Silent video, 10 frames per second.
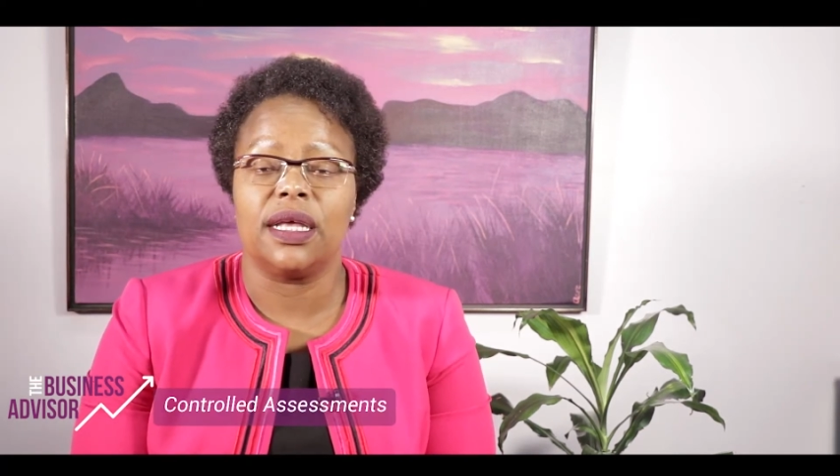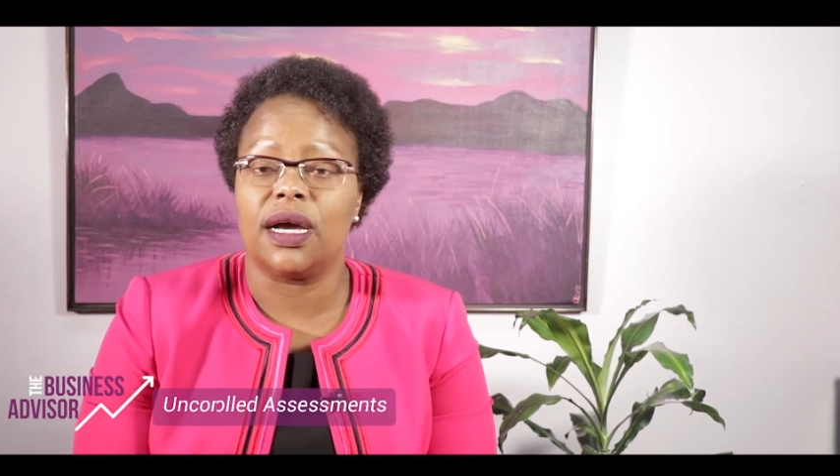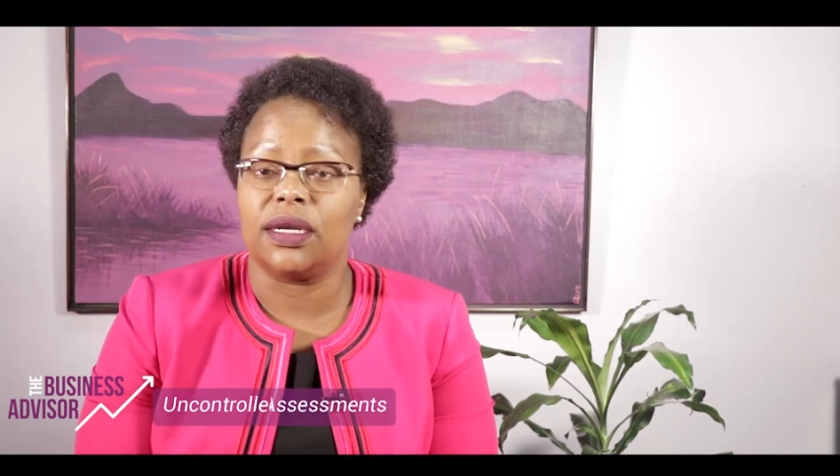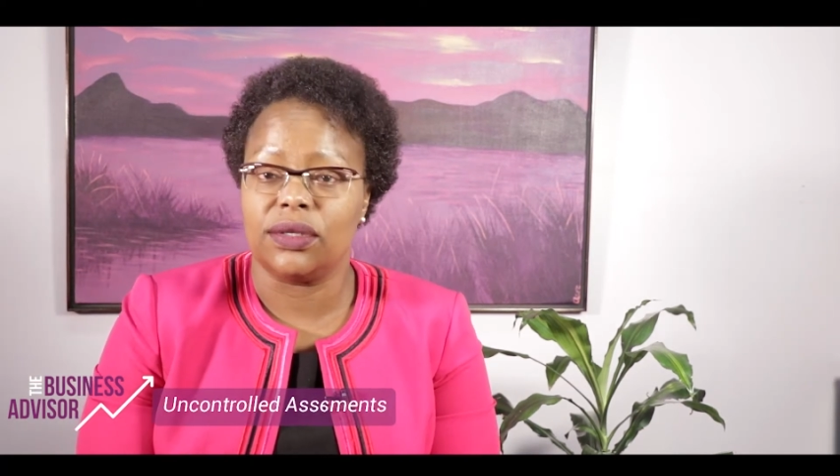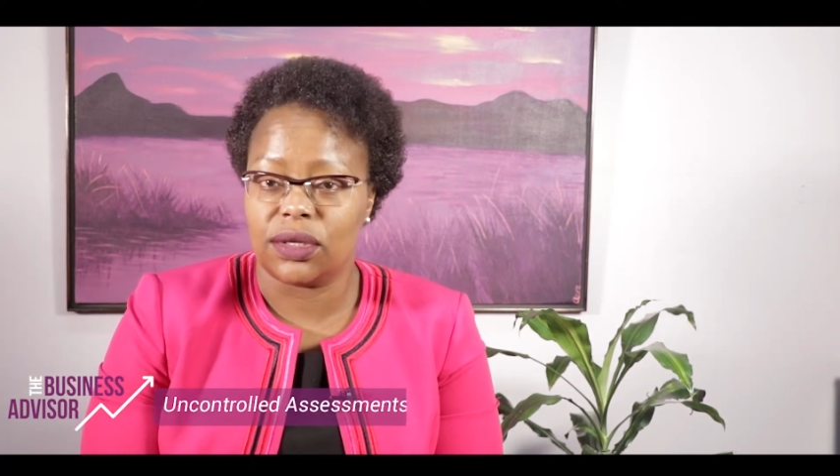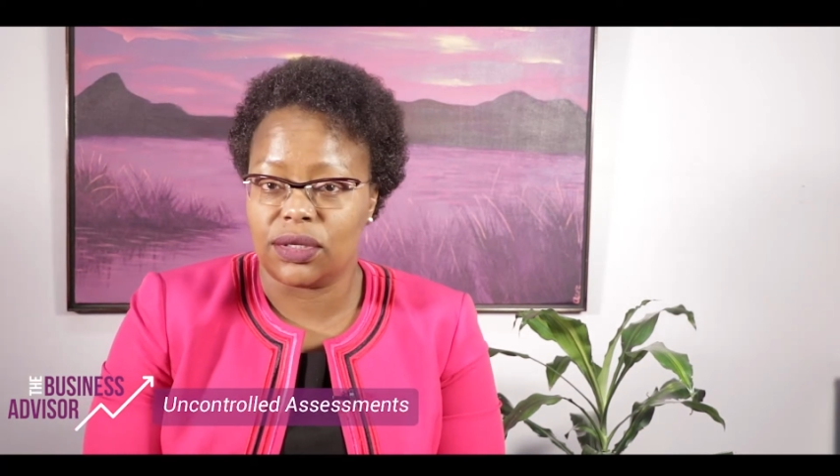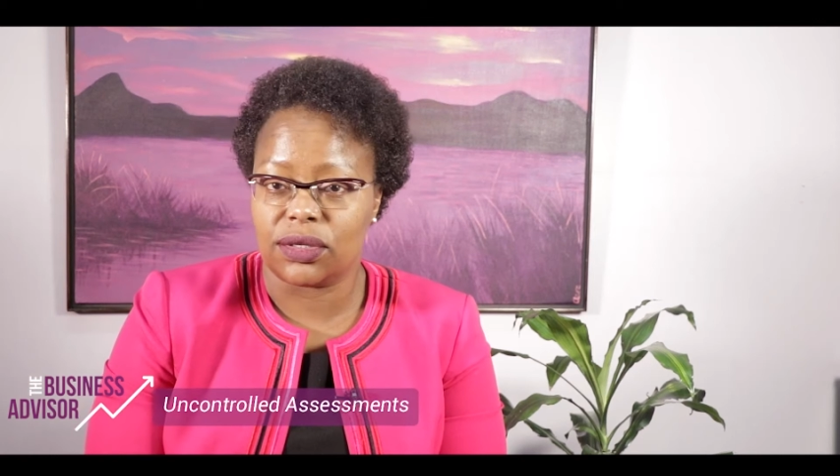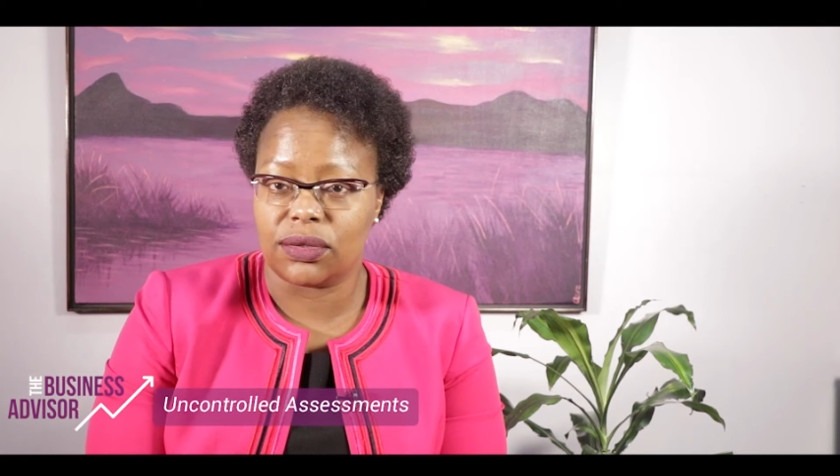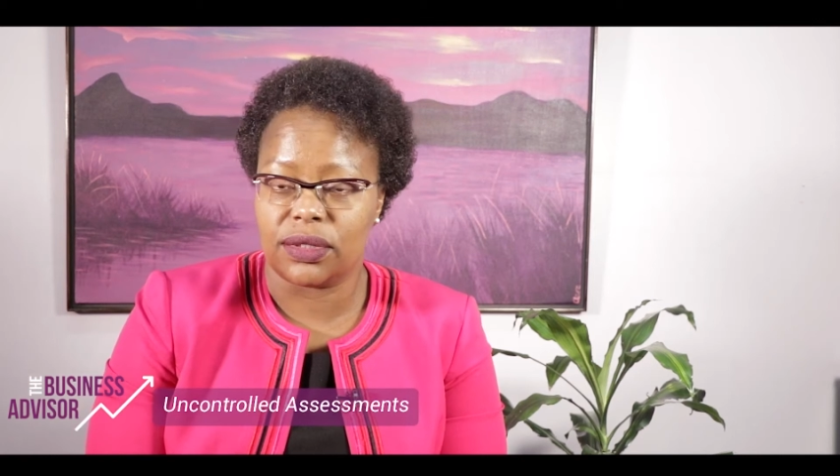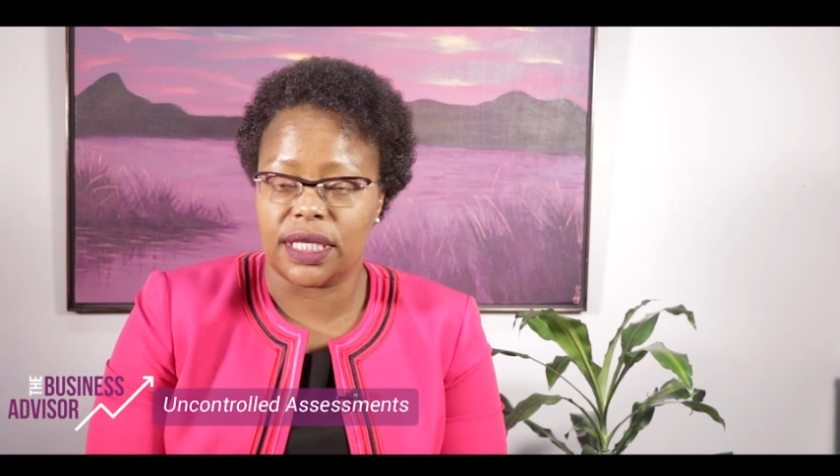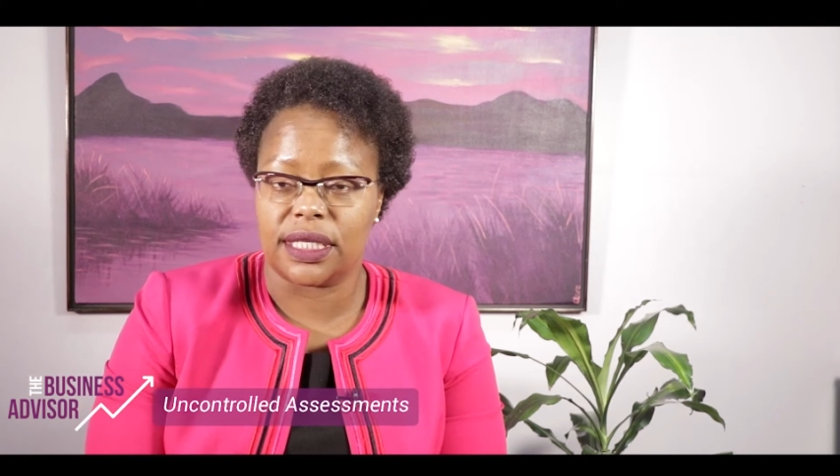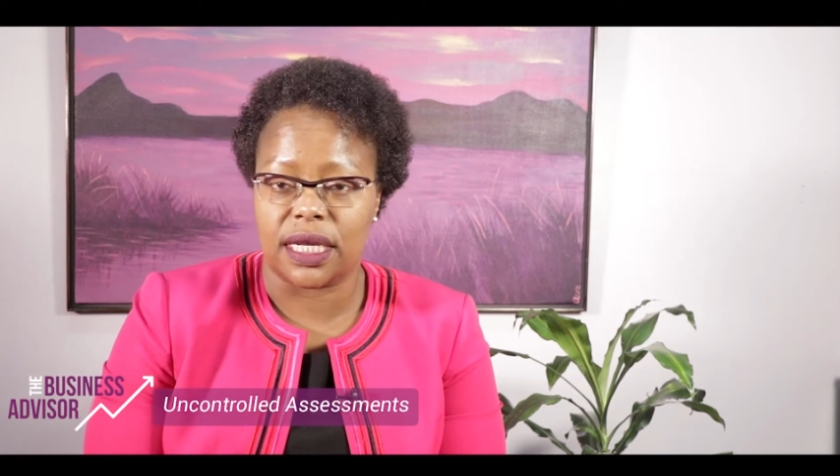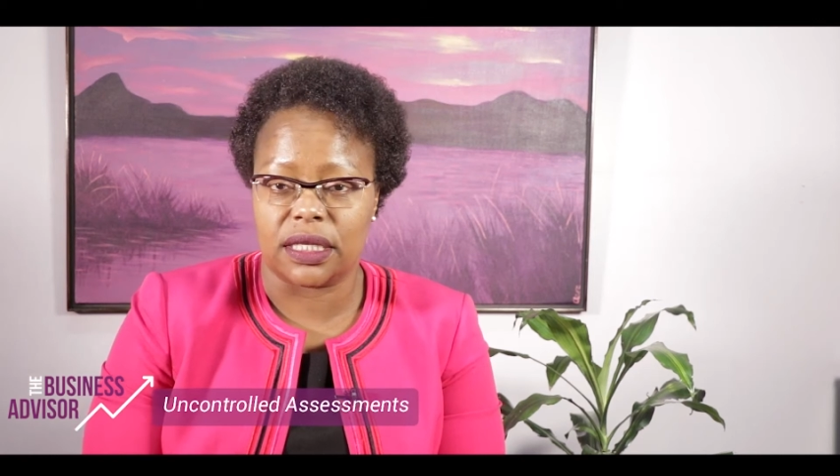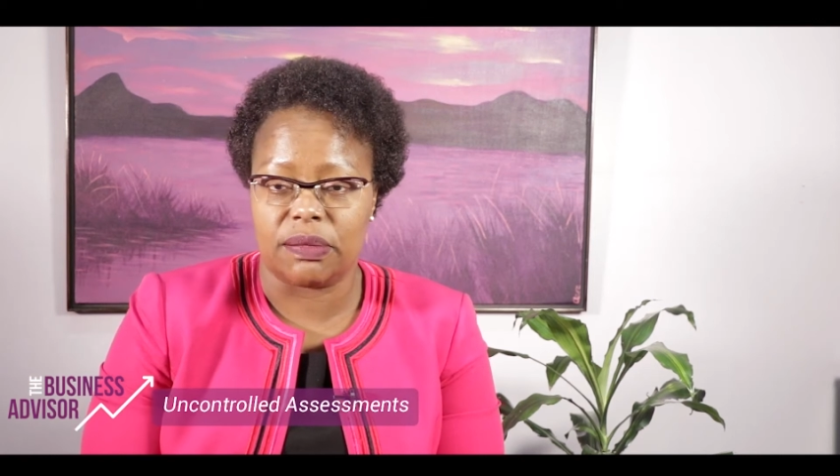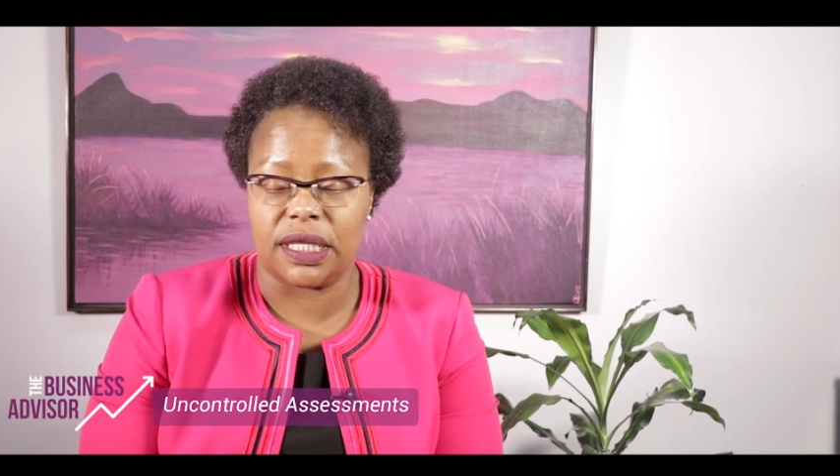the uncontrolled
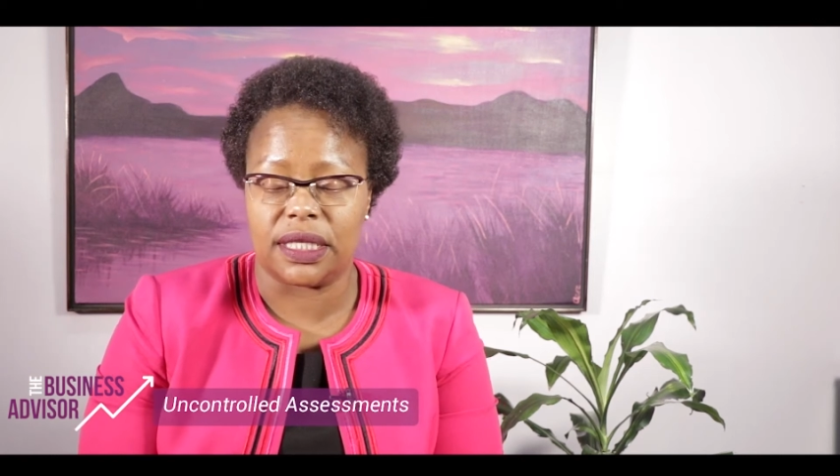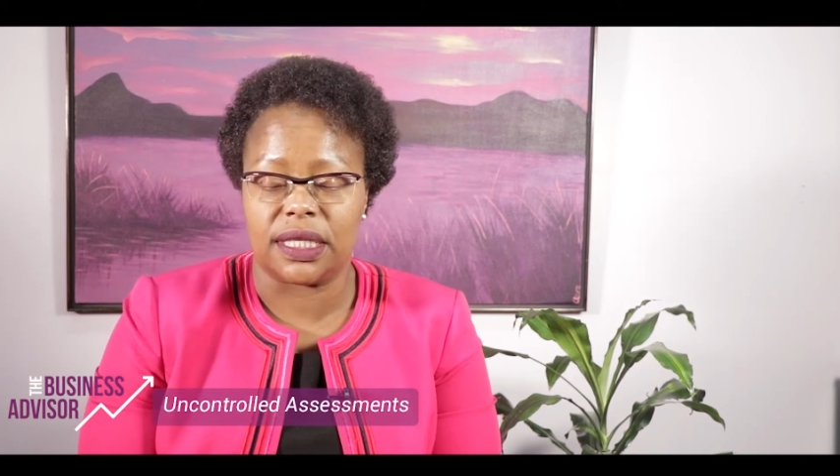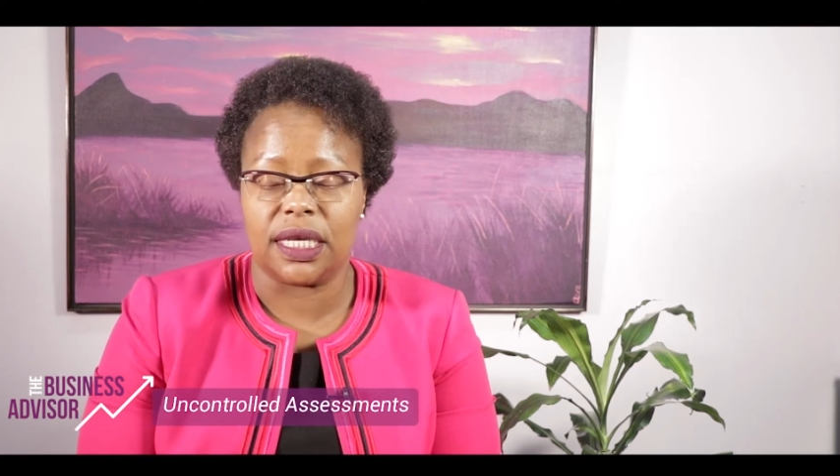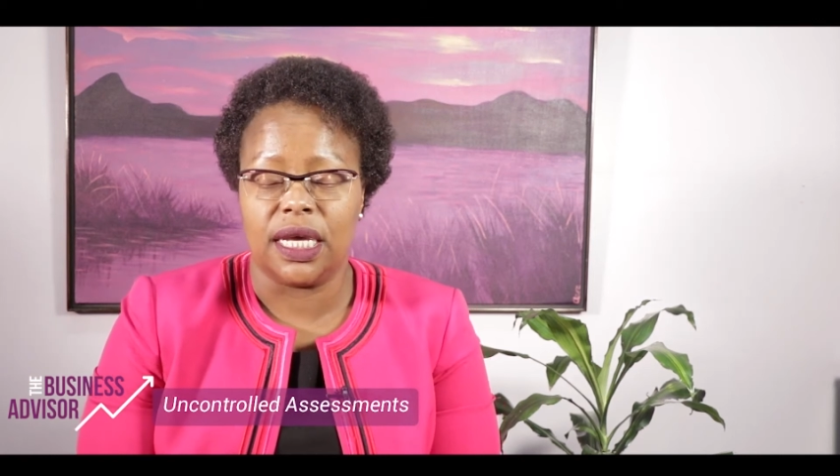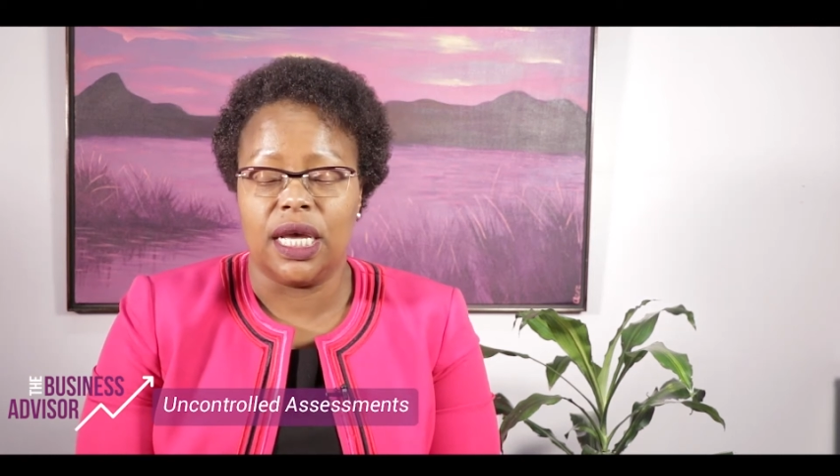assessments.